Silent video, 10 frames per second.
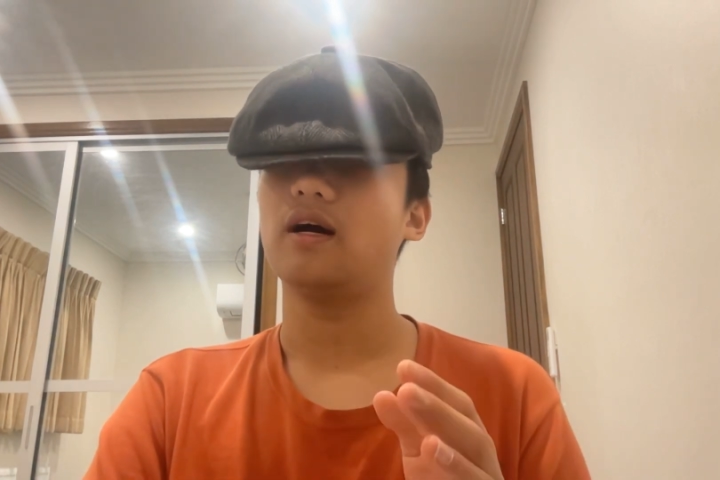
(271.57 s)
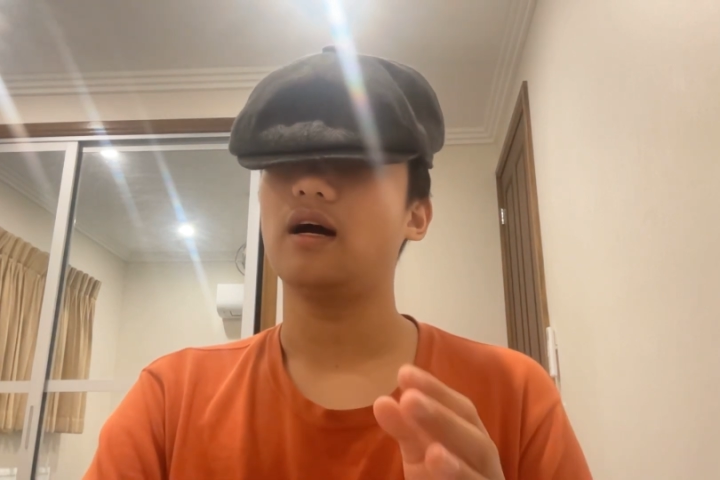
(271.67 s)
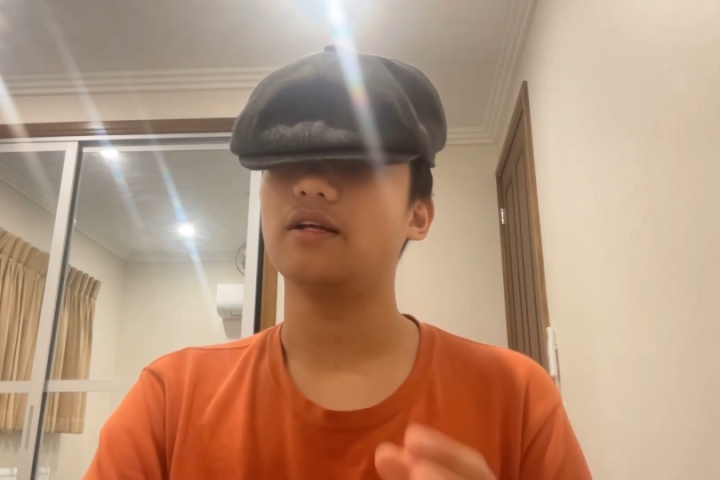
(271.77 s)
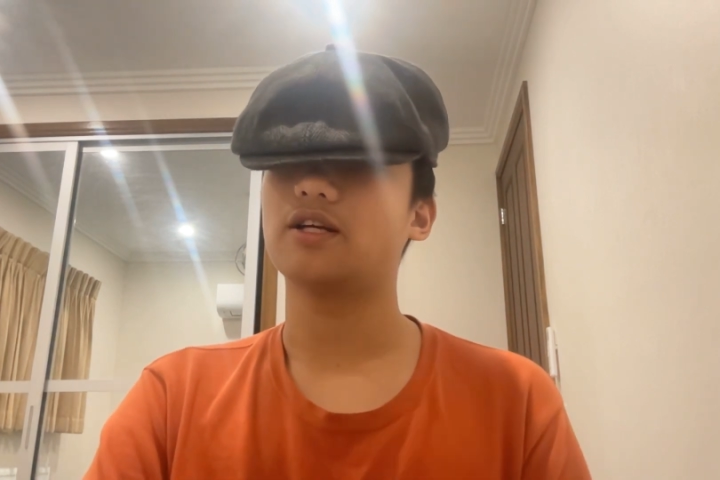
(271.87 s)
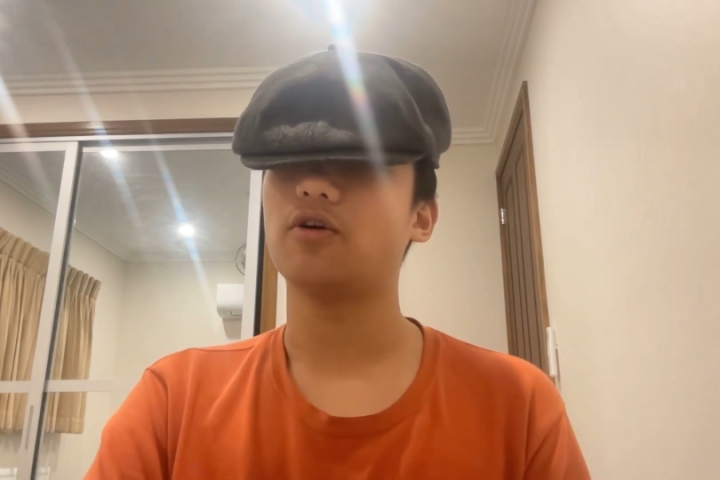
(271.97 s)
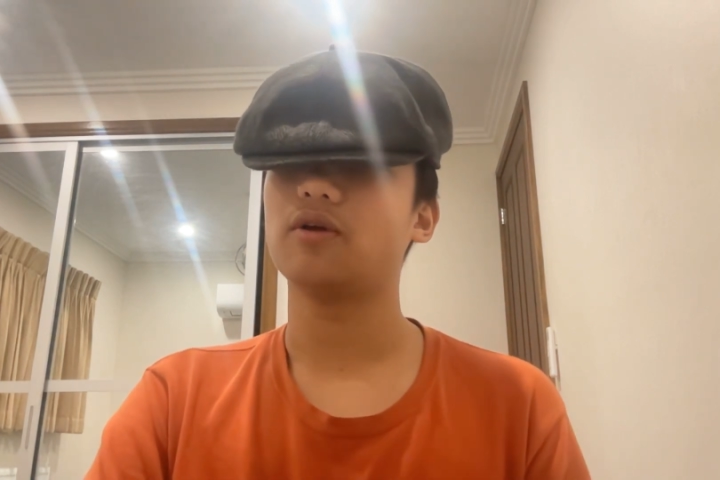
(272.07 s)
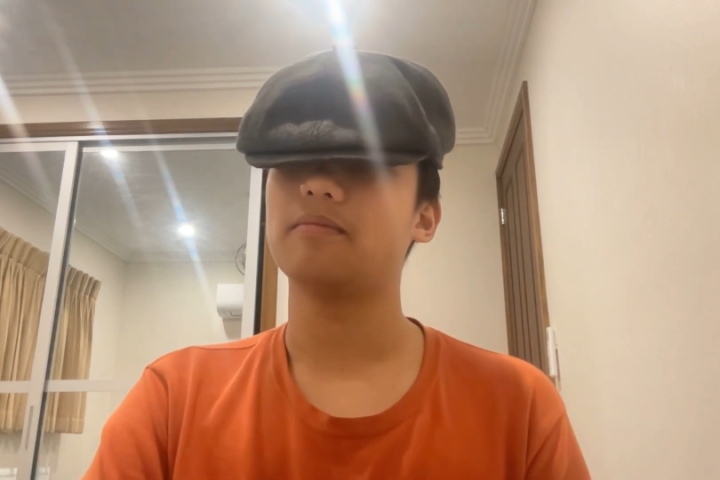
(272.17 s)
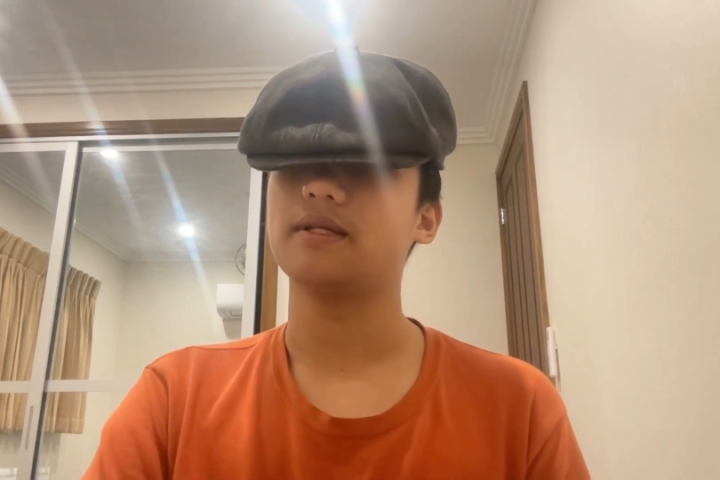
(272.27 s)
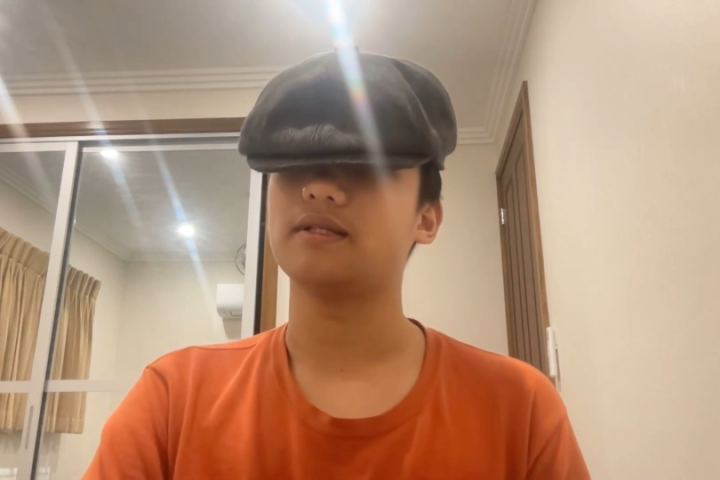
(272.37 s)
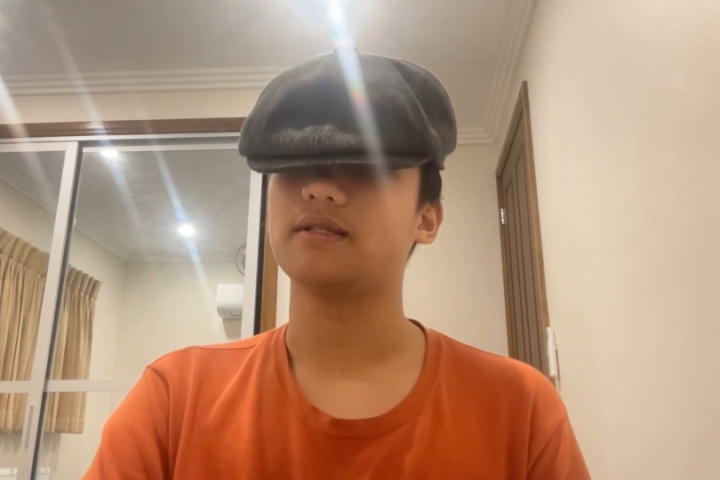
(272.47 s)

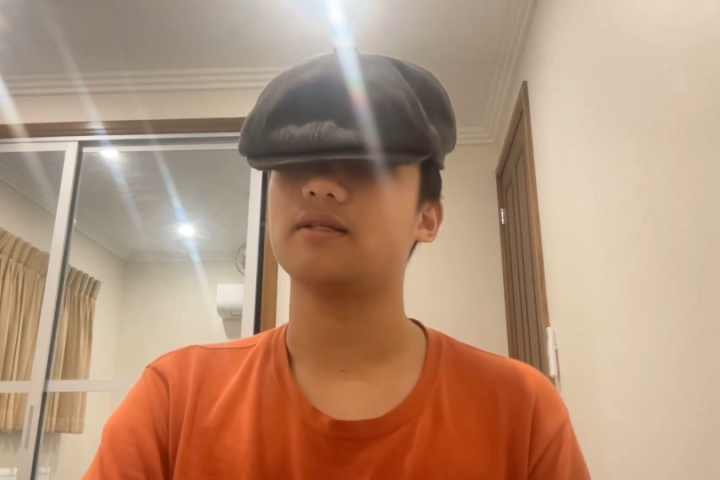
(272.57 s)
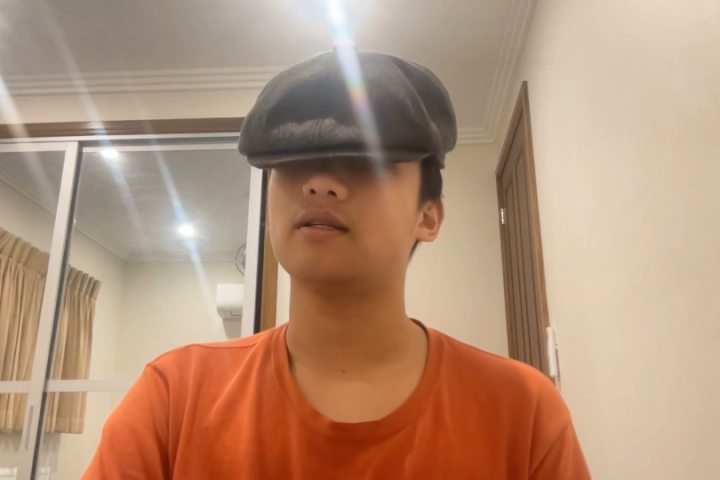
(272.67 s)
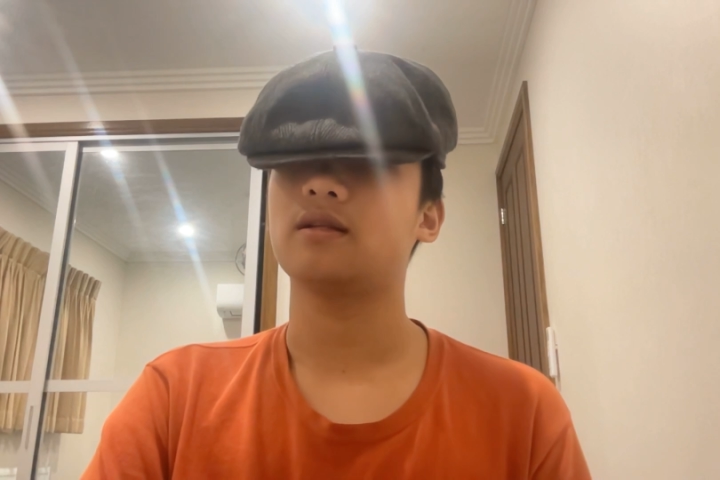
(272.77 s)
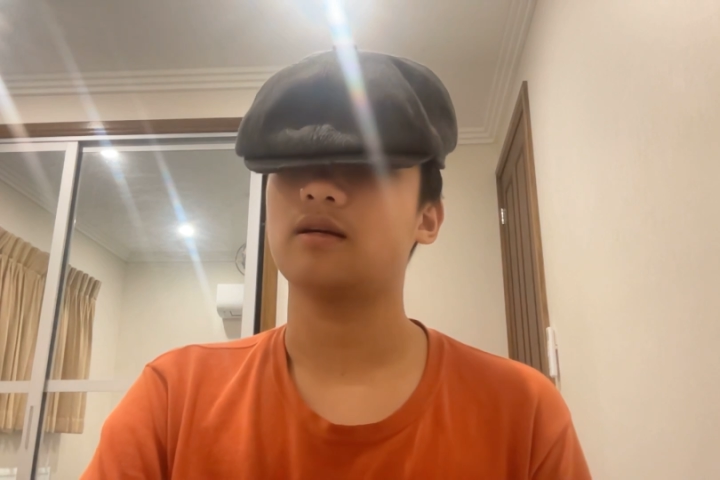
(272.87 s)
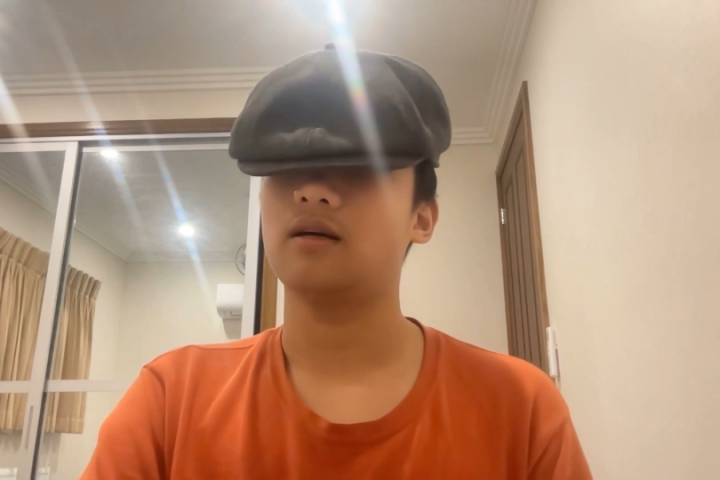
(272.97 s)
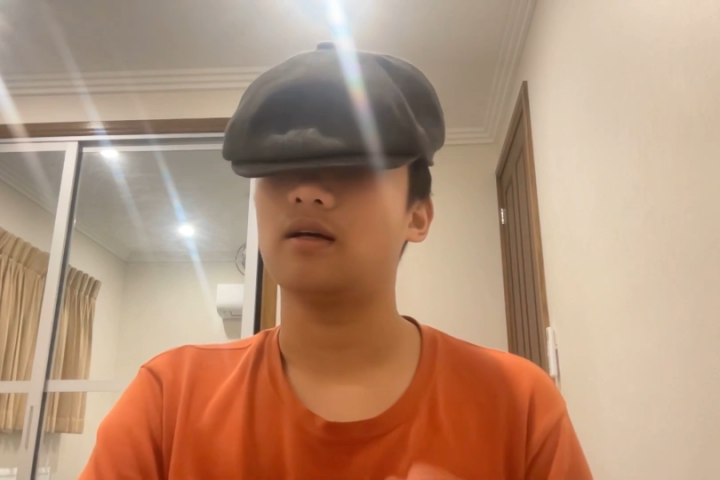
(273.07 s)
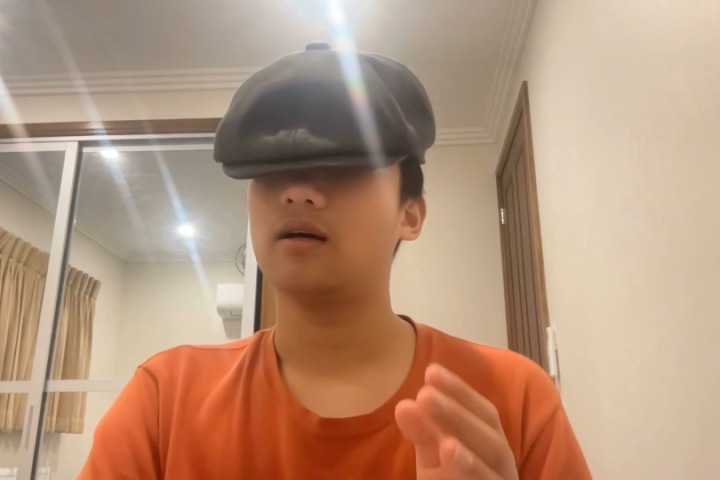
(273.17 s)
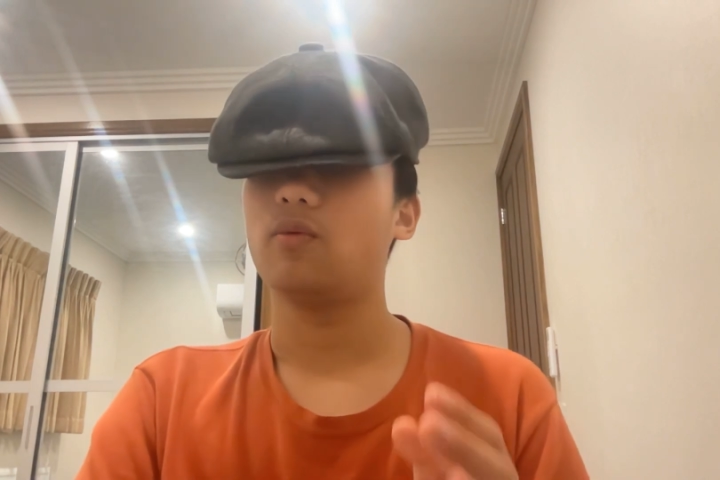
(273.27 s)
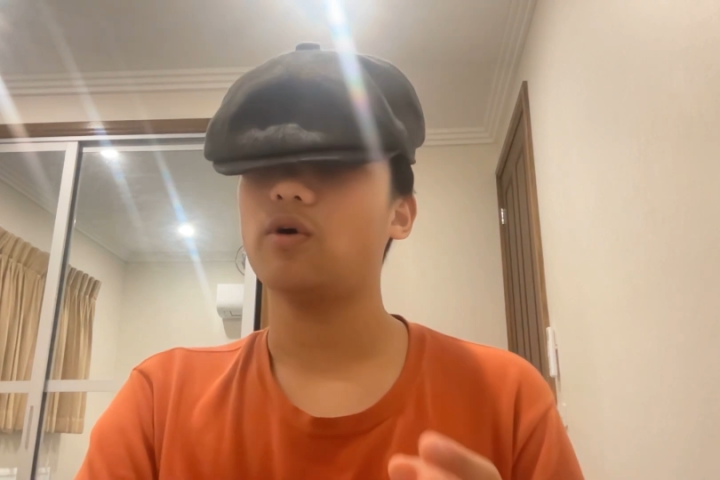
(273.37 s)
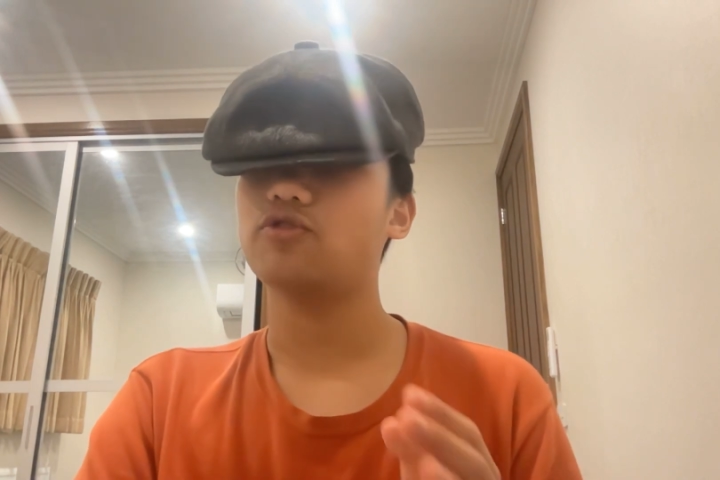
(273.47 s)
atonement. What